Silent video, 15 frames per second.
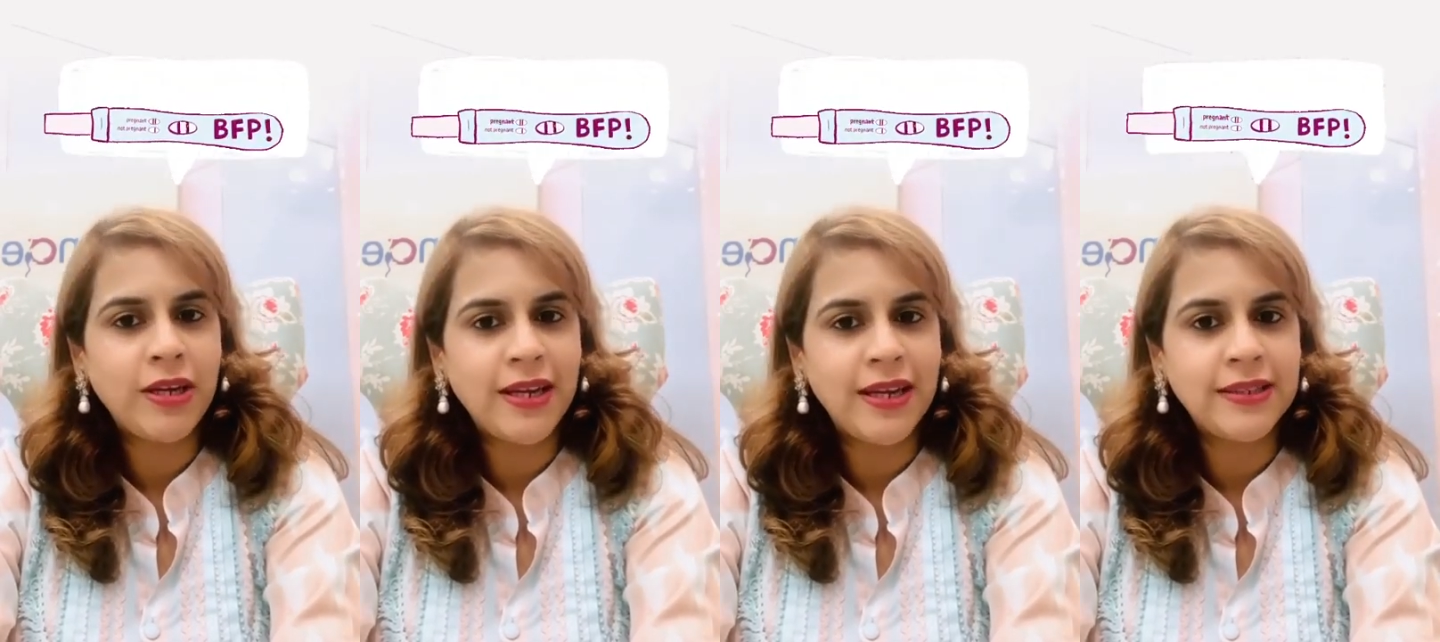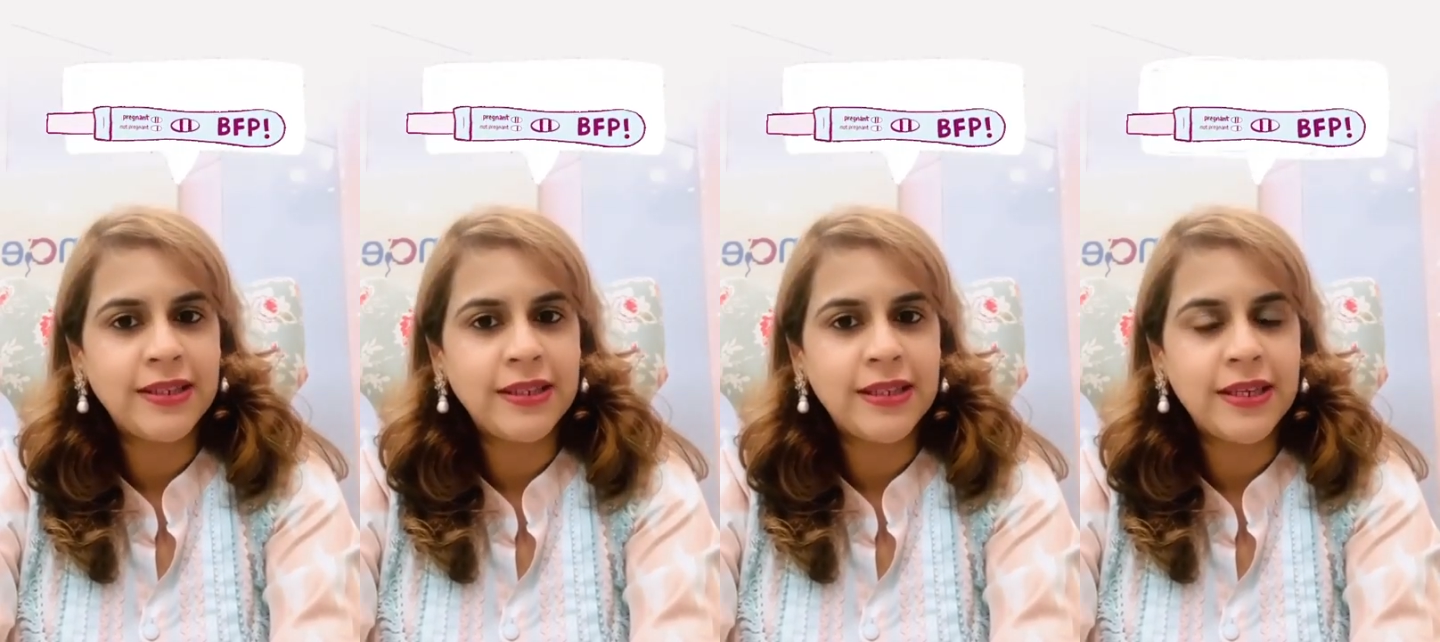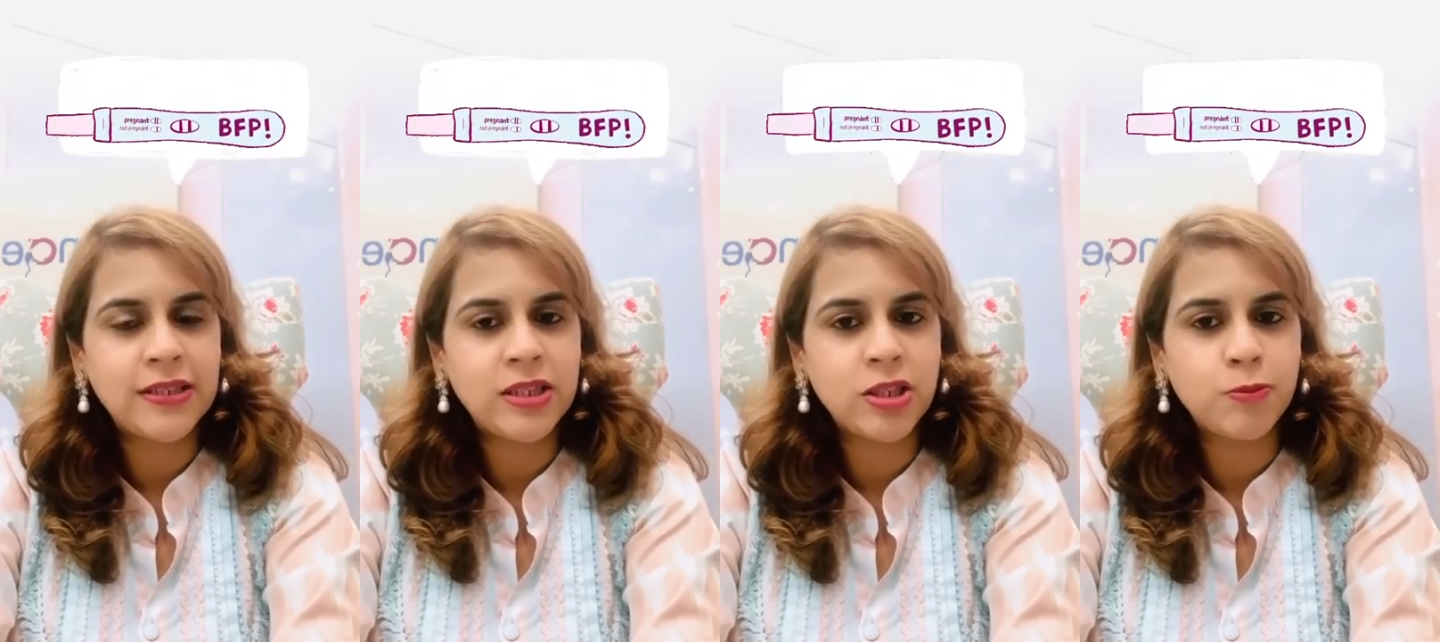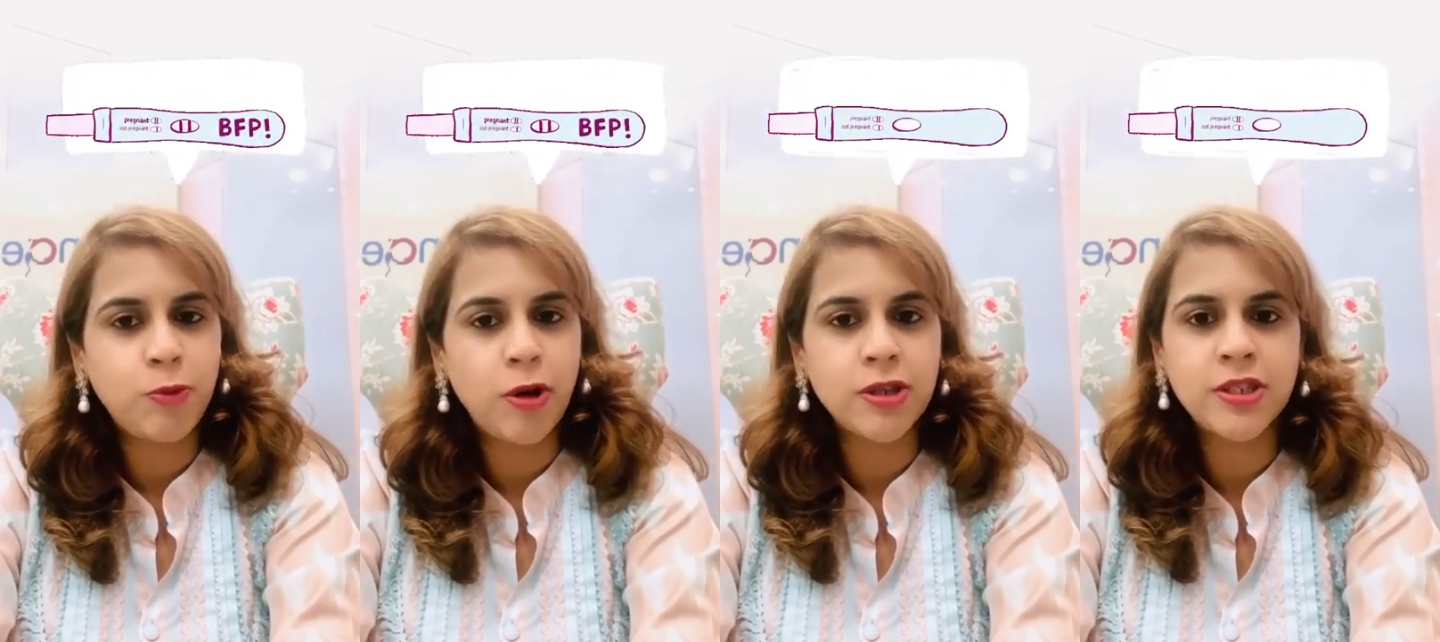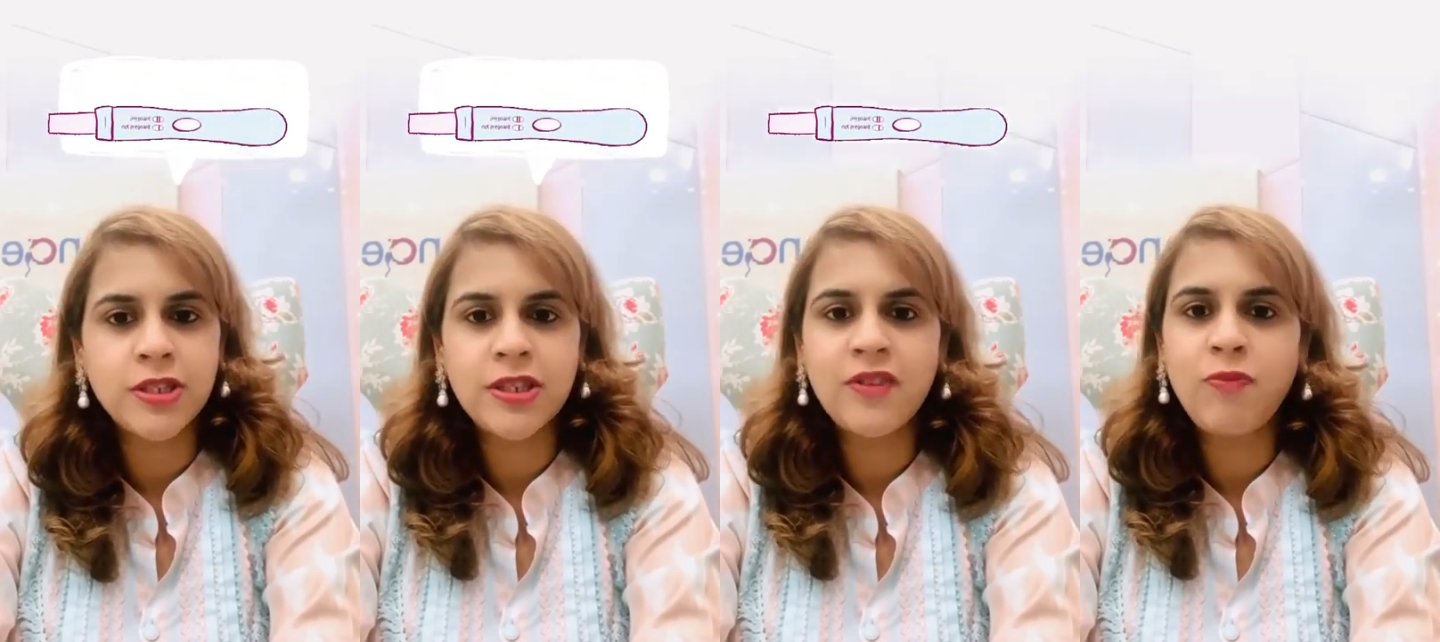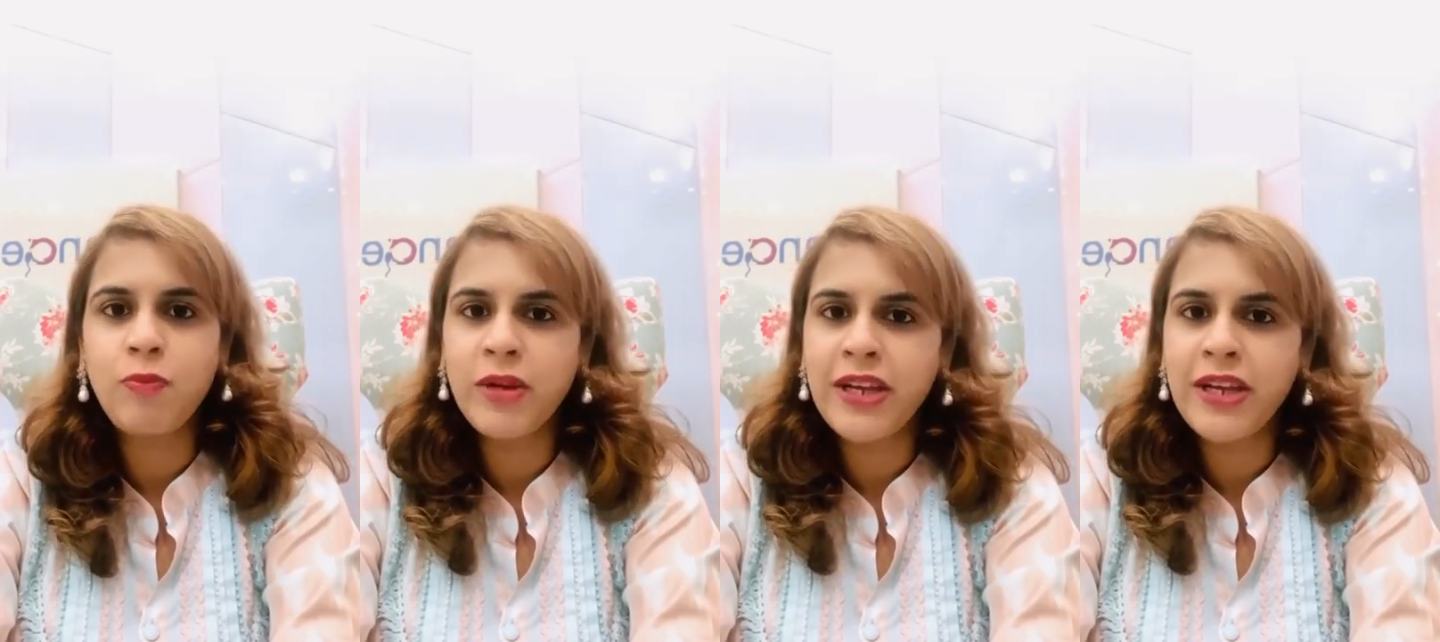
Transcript: pregnancy test is positive,